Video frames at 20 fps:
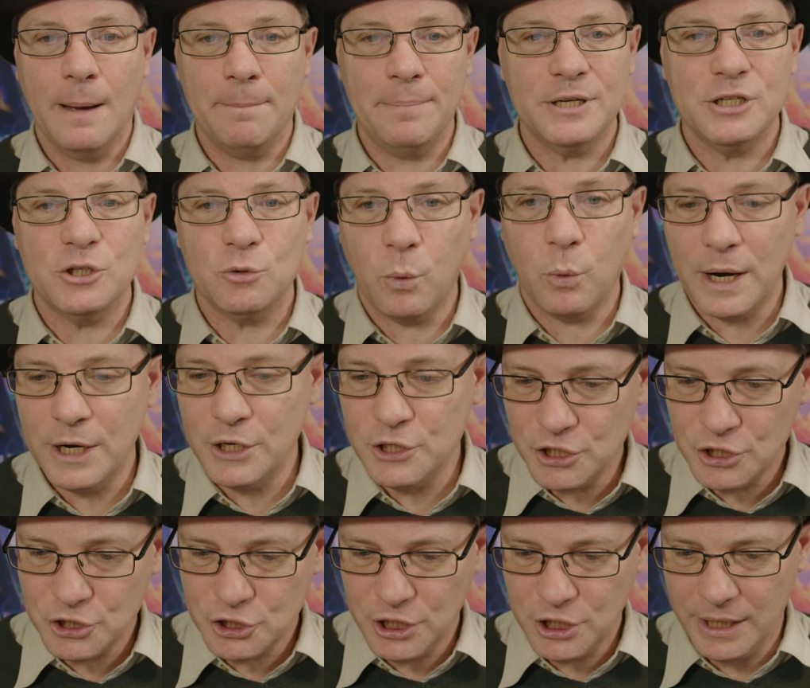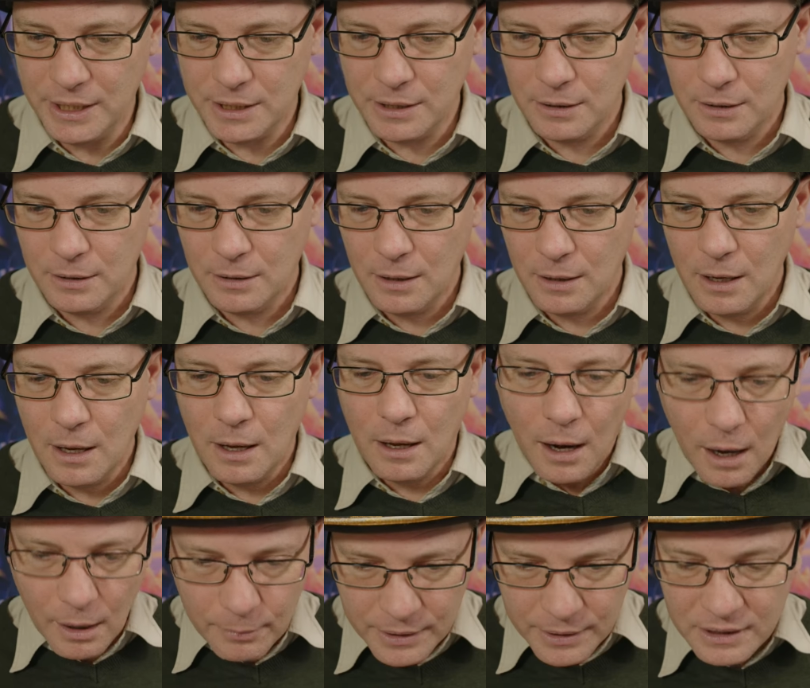a persuasion check
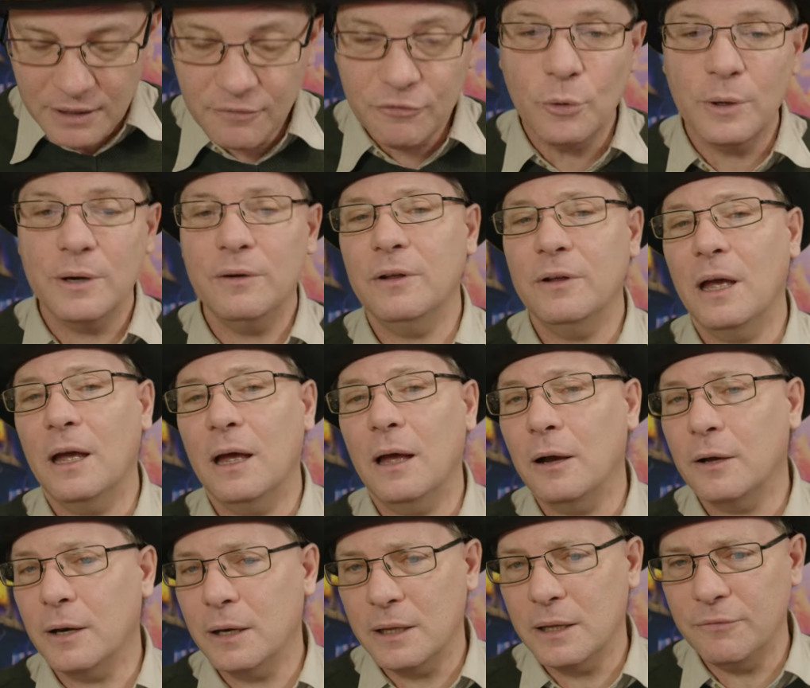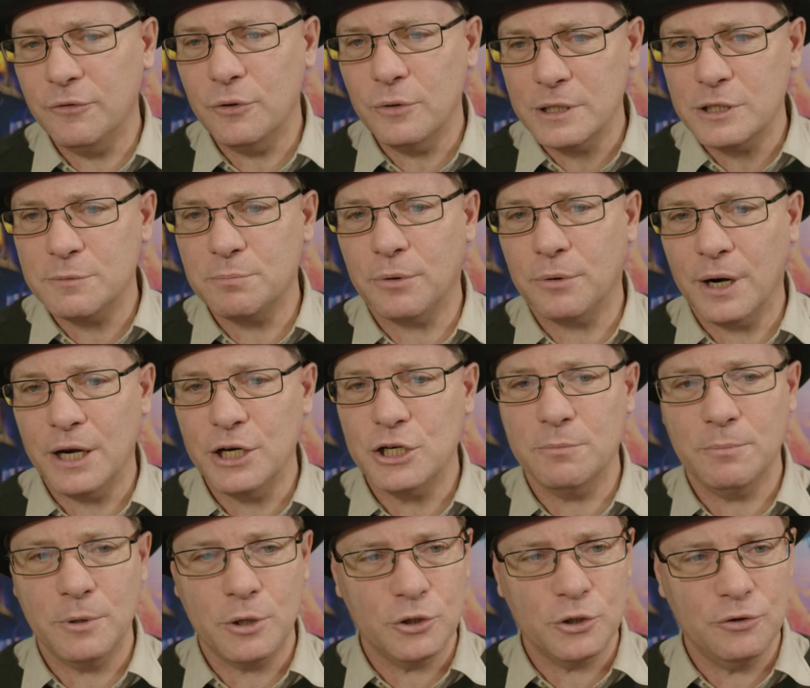i'm going to give you an i'm going to give you
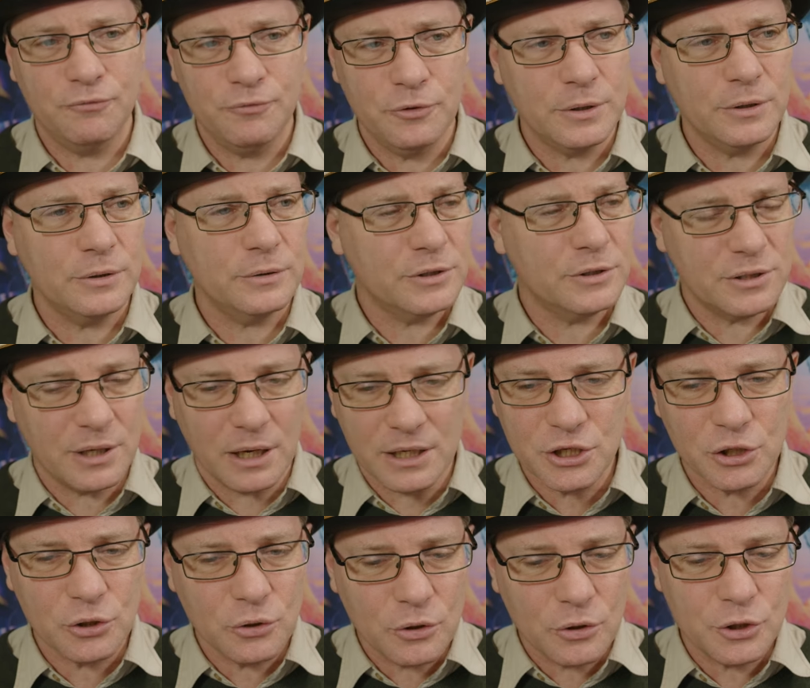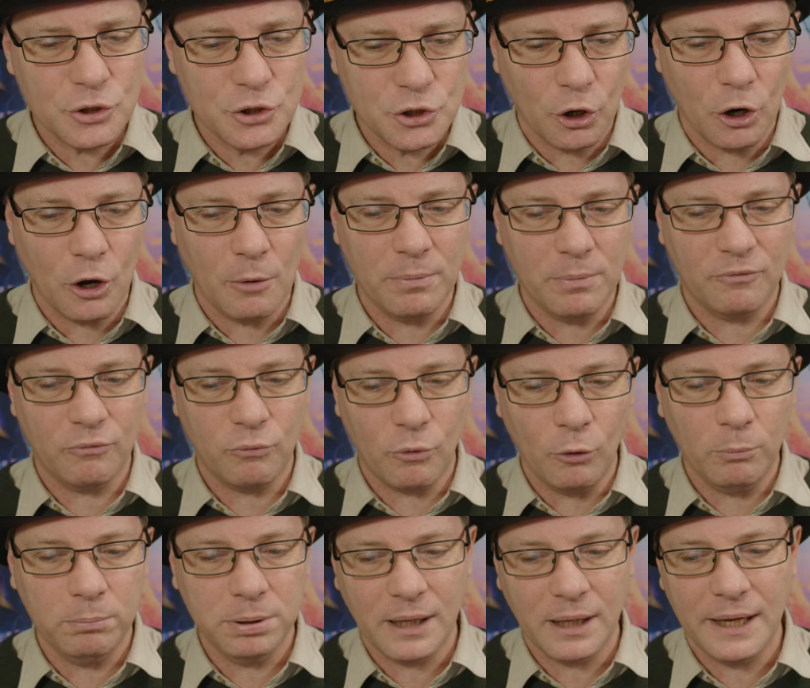inspiration because you're doing such a good job of
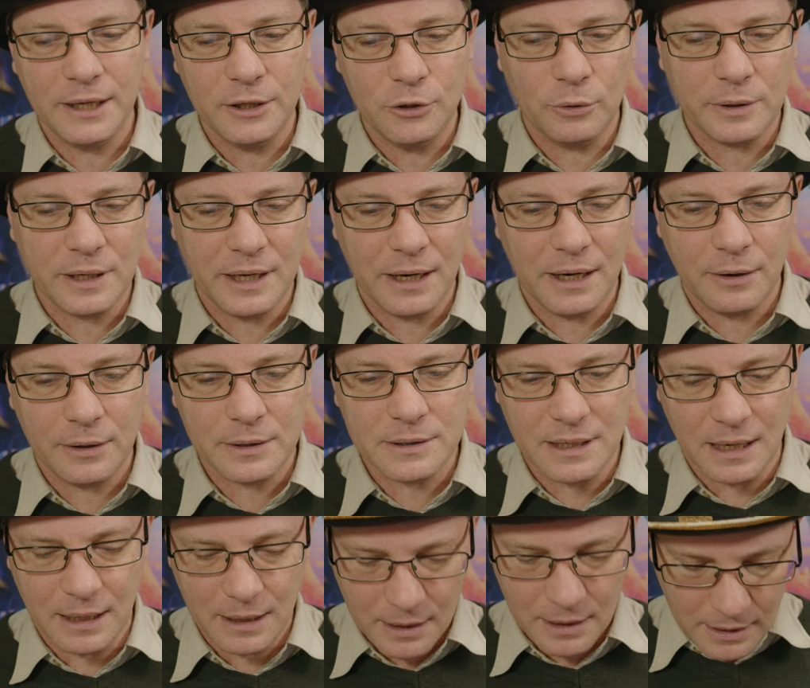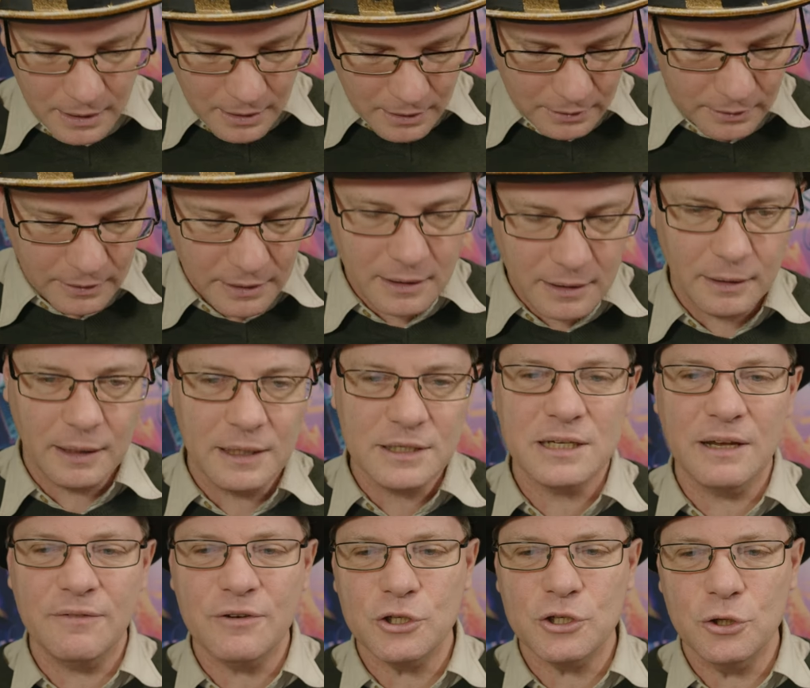role playing your character L-
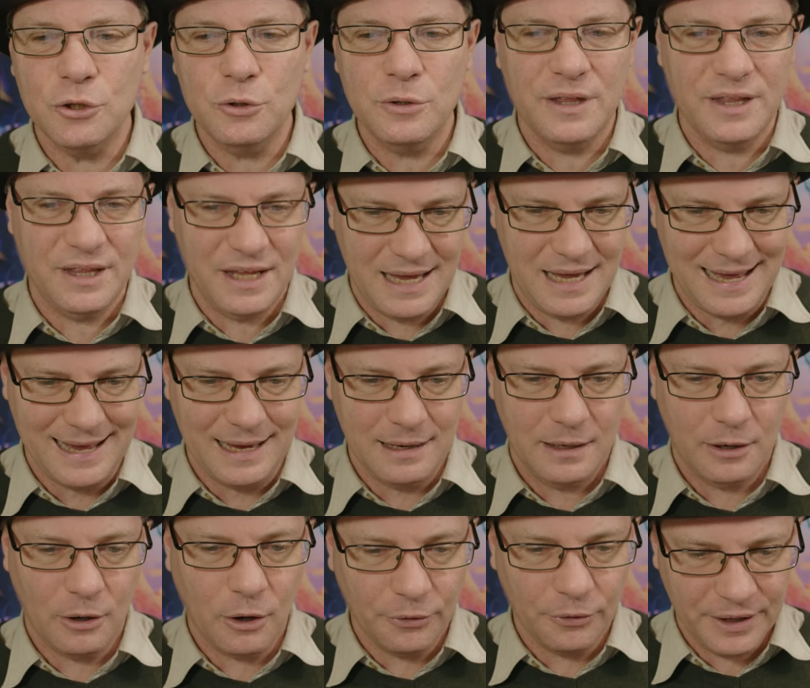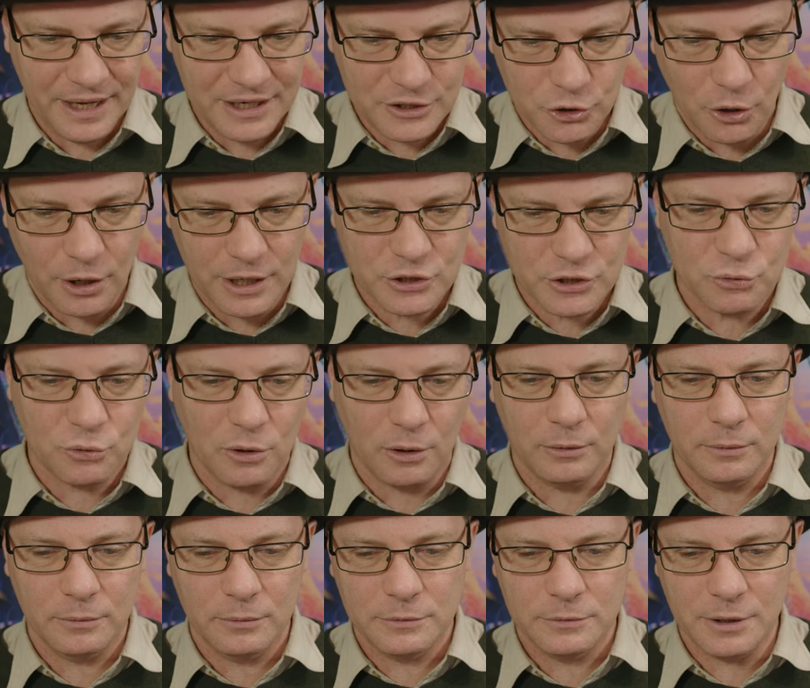let's give it to you there on that dice
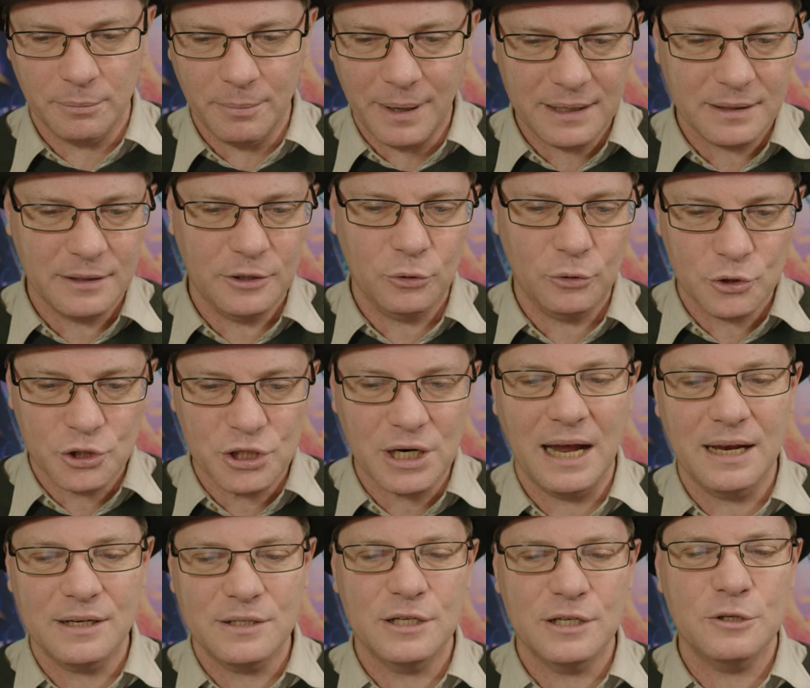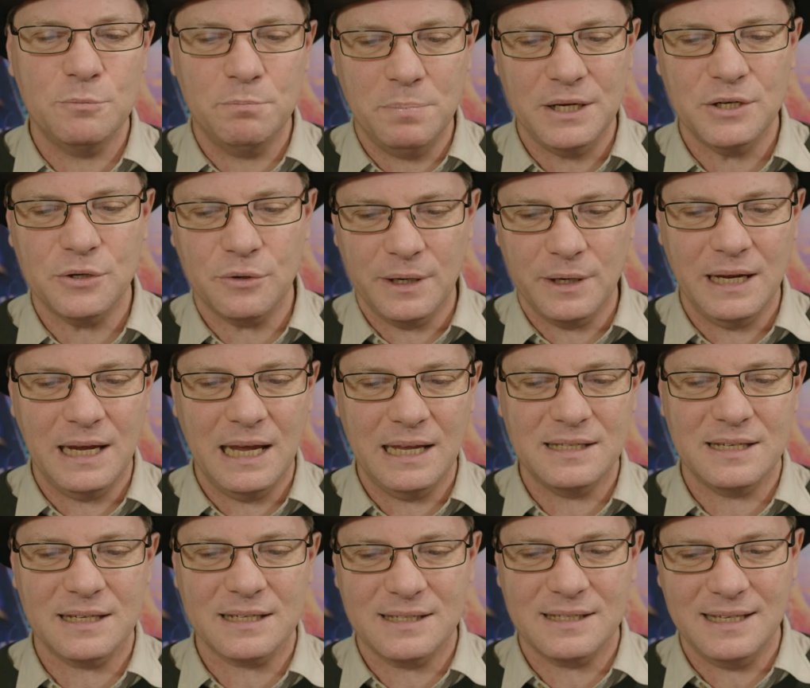roll to make your chances better at,
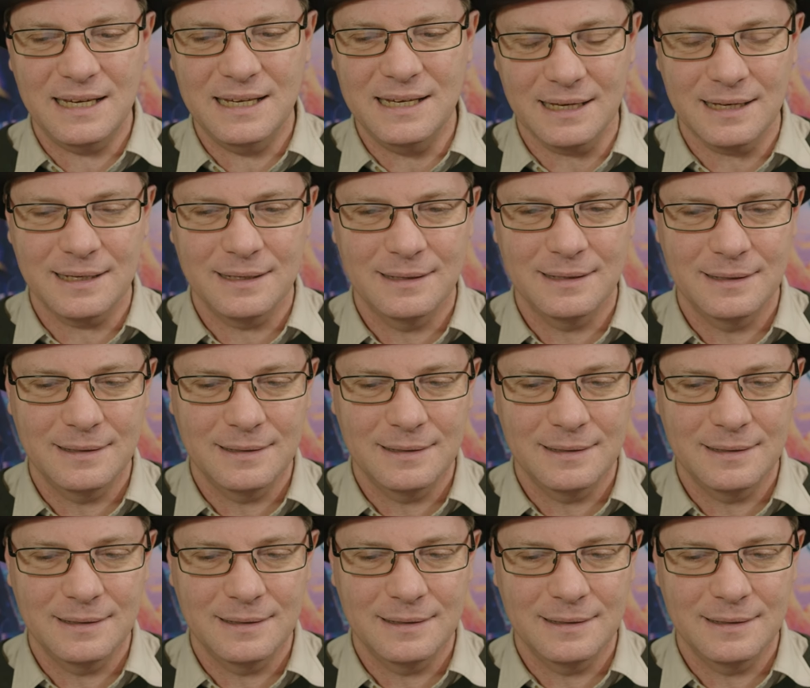at succeeding